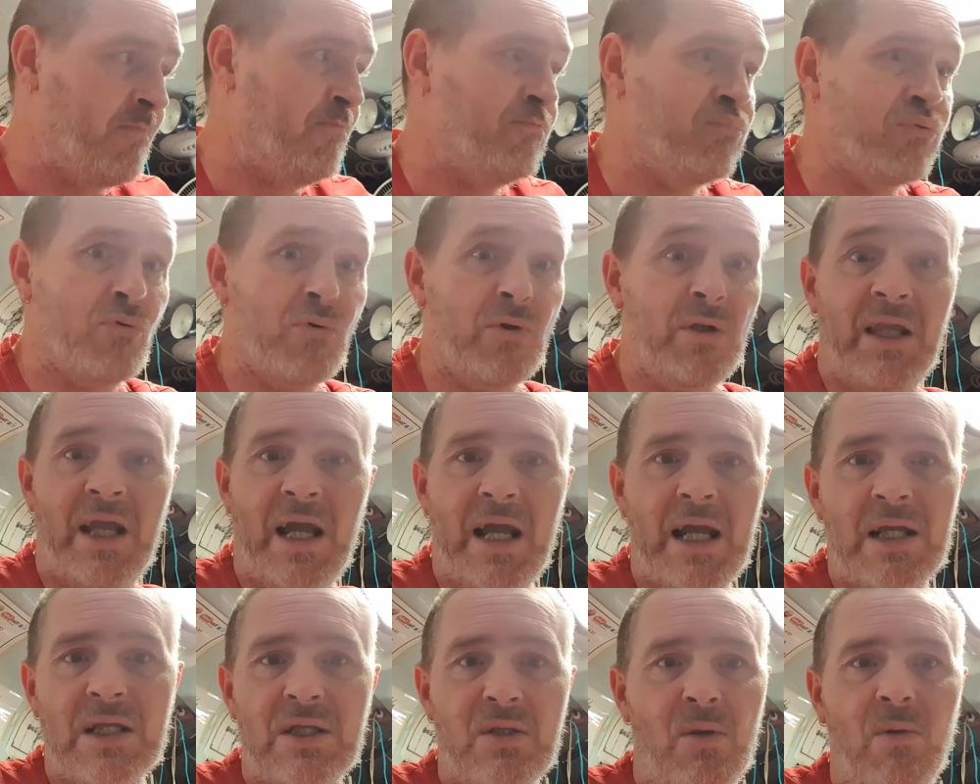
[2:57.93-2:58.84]

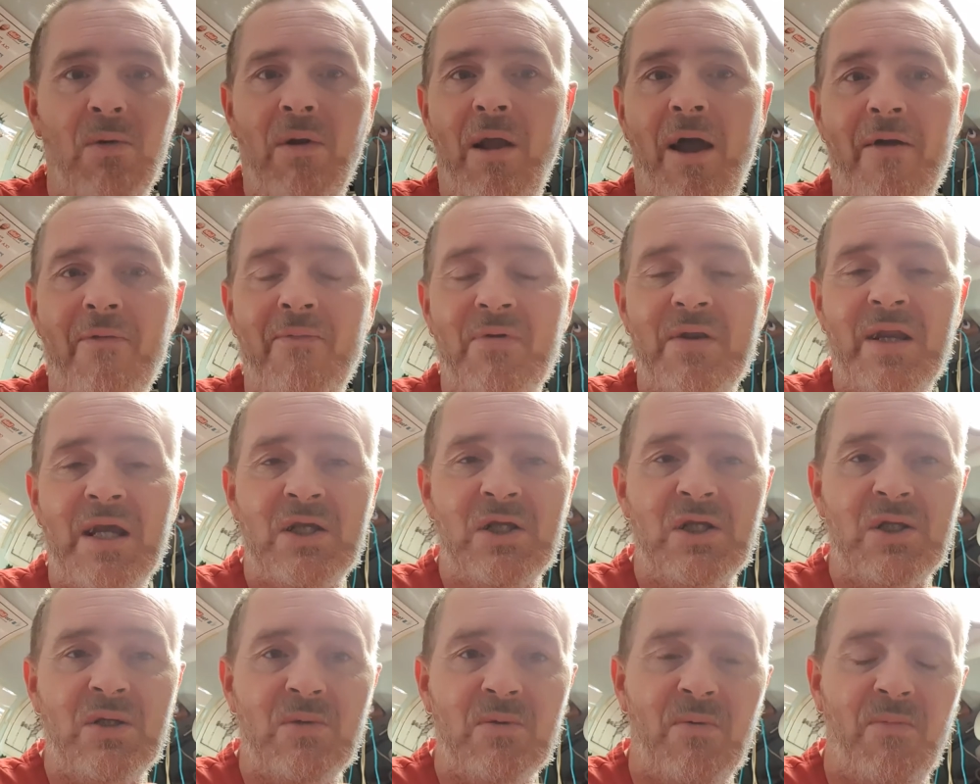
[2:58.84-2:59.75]
broadcast all over
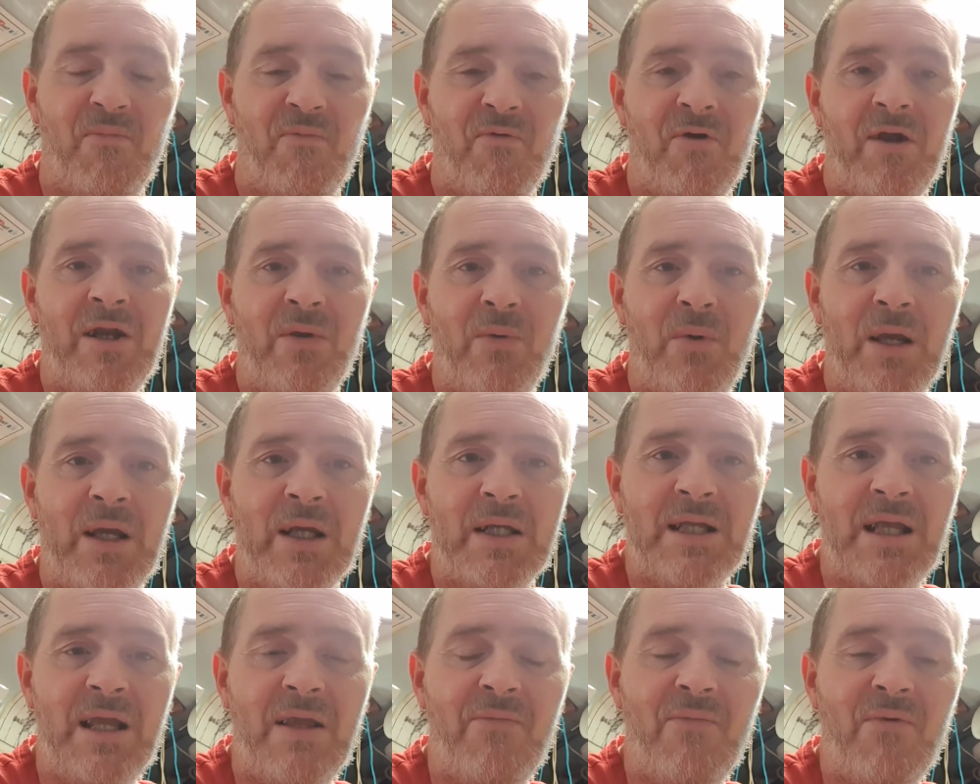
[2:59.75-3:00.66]
national free-to-air
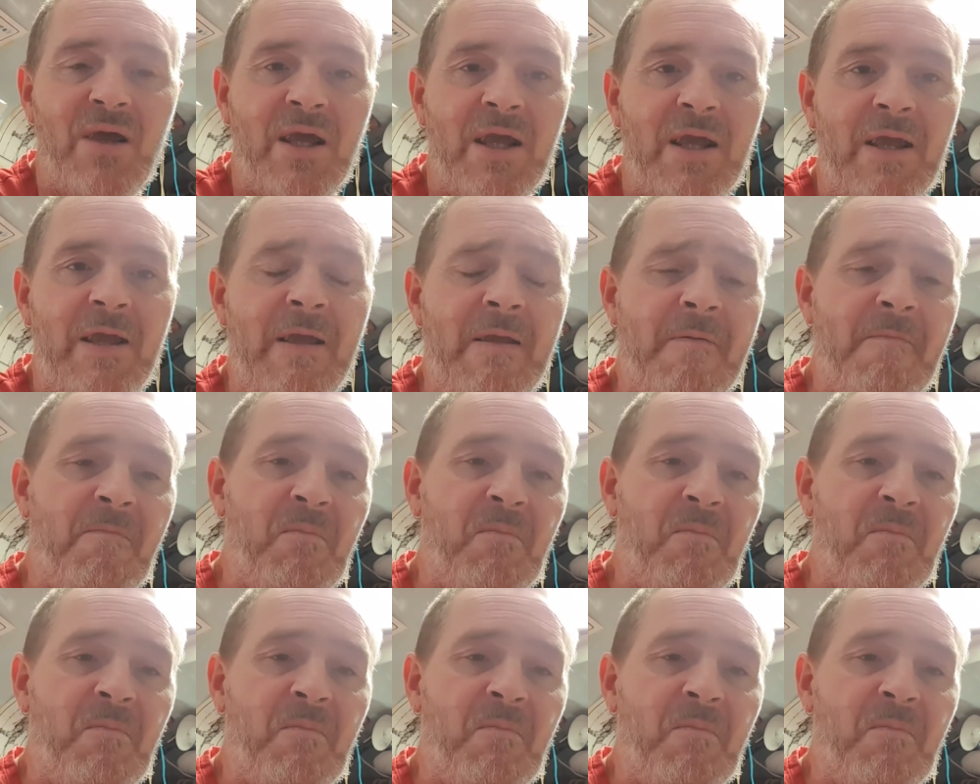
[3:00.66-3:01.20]
TV,